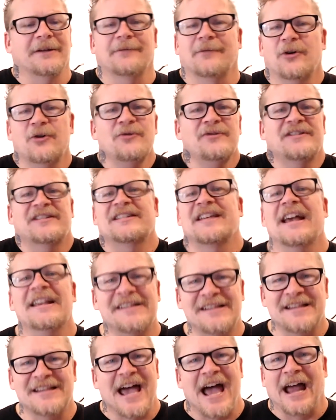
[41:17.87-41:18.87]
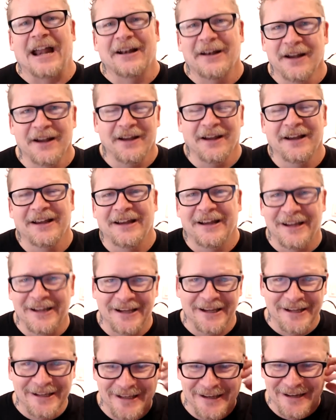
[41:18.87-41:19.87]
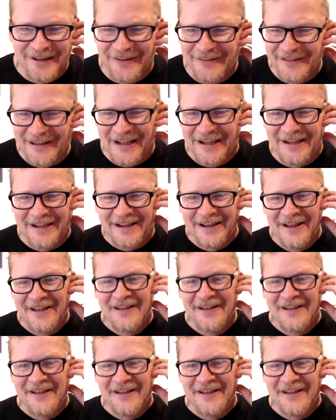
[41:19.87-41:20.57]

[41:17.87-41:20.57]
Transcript: Who says that? You know, like,